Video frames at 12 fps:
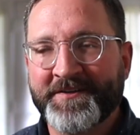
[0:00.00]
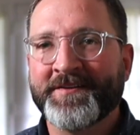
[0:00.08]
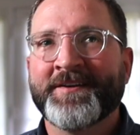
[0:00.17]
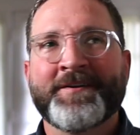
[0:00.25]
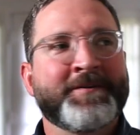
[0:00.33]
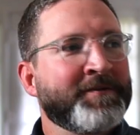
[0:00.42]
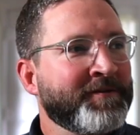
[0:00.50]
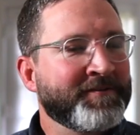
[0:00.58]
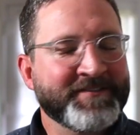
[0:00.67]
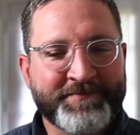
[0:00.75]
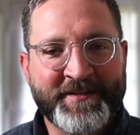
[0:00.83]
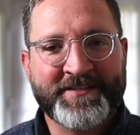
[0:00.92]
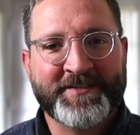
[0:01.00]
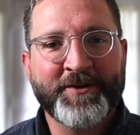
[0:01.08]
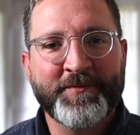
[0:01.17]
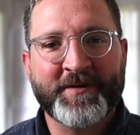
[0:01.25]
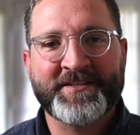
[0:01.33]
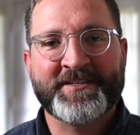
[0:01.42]
You spend
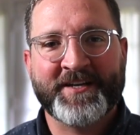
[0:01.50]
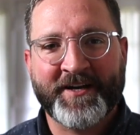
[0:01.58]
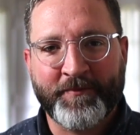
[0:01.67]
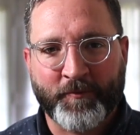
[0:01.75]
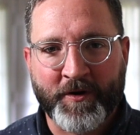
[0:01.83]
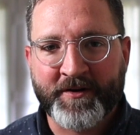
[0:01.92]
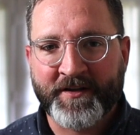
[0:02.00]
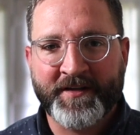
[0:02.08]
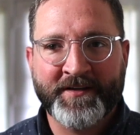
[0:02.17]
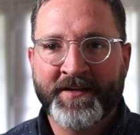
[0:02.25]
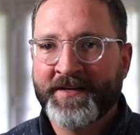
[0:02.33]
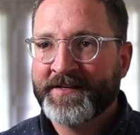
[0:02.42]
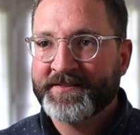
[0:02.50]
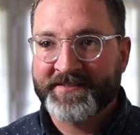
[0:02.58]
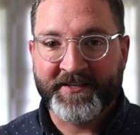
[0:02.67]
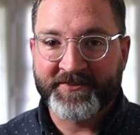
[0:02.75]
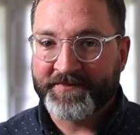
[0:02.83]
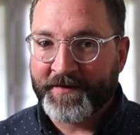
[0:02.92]
too much time working.
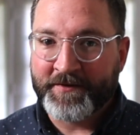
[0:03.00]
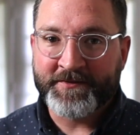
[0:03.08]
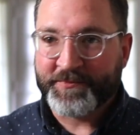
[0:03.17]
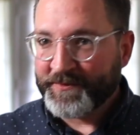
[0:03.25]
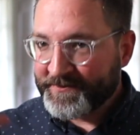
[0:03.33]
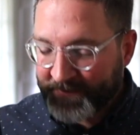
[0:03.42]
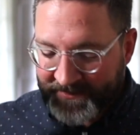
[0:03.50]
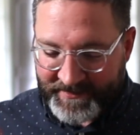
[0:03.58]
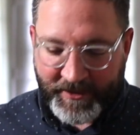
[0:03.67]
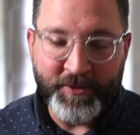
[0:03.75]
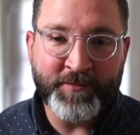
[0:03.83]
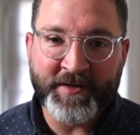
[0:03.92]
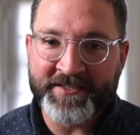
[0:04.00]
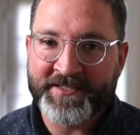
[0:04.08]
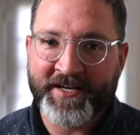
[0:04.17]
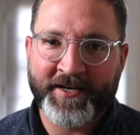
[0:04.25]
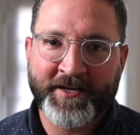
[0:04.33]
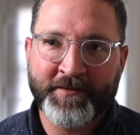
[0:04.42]
Sales folks, we spend too much
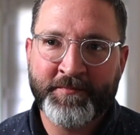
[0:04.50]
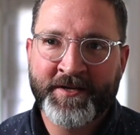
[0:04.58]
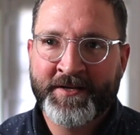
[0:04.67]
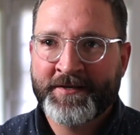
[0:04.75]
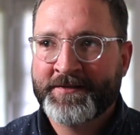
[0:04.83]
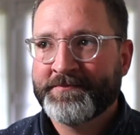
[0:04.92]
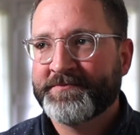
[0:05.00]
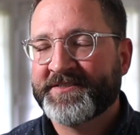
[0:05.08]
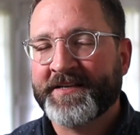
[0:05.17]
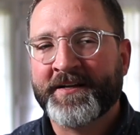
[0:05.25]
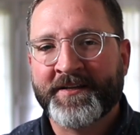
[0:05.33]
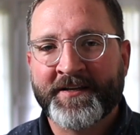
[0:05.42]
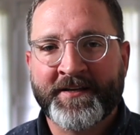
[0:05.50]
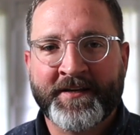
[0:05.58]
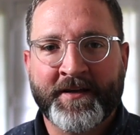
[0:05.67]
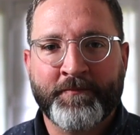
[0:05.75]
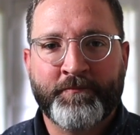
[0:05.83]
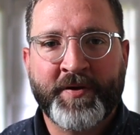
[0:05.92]
time selling
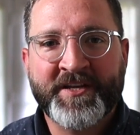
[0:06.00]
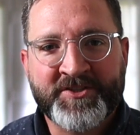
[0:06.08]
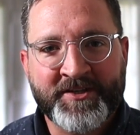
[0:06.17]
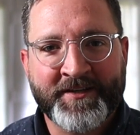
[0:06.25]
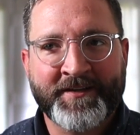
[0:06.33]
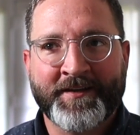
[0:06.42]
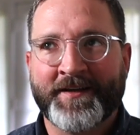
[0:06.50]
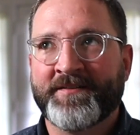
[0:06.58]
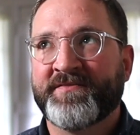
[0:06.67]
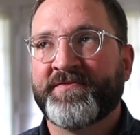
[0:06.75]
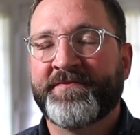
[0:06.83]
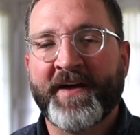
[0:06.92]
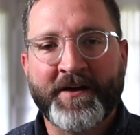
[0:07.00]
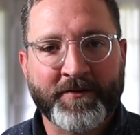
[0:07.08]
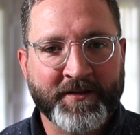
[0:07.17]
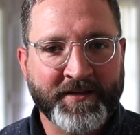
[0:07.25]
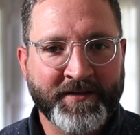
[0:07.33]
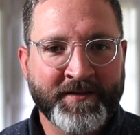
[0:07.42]
and pitching and
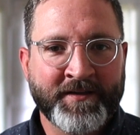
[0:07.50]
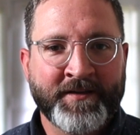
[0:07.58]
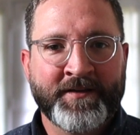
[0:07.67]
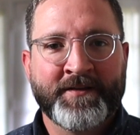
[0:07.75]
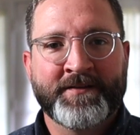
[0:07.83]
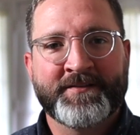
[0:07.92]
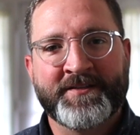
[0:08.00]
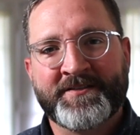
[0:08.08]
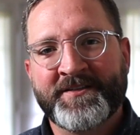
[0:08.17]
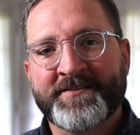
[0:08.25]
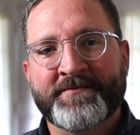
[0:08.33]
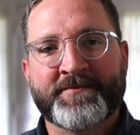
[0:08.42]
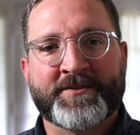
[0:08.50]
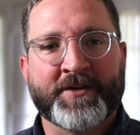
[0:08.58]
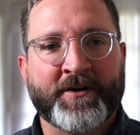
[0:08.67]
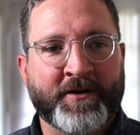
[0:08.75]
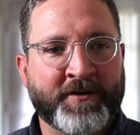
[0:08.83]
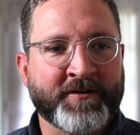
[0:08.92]
failing to just
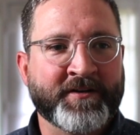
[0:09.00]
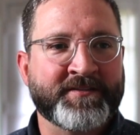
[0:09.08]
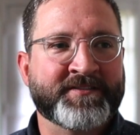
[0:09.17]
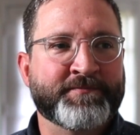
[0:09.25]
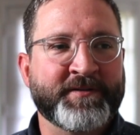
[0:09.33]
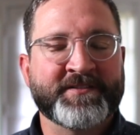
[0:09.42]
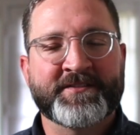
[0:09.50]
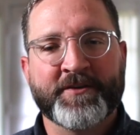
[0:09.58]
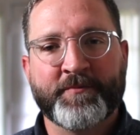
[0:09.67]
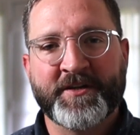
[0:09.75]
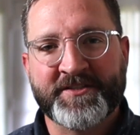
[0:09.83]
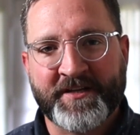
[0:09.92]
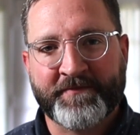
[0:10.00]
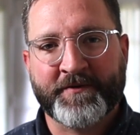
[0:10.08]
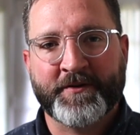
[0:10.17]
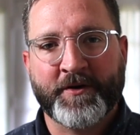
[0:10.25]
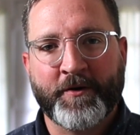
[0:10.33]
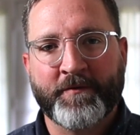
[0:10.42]
talk and spend so much
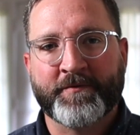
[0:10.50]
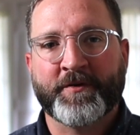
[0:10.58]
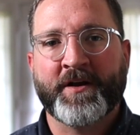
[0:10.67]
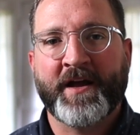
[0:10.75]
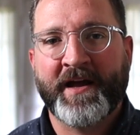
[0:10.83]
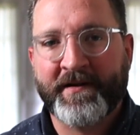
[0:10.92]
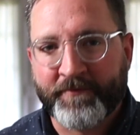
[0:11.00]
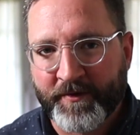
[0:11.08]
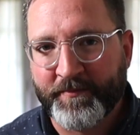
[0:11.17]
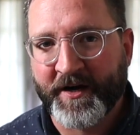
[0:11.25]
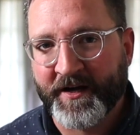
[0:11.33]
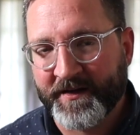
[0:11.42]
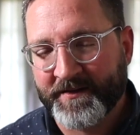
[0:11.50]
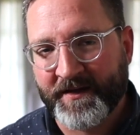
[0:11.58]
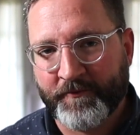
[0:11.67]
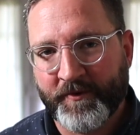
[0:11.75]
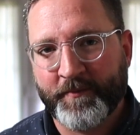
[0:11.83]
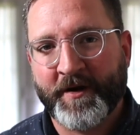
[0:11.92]
effort over everybody
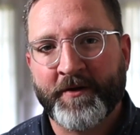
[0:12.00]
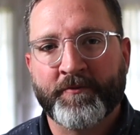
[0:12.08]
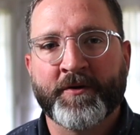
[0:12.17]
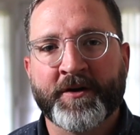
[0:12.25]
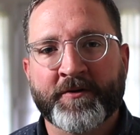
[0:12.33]
that we might run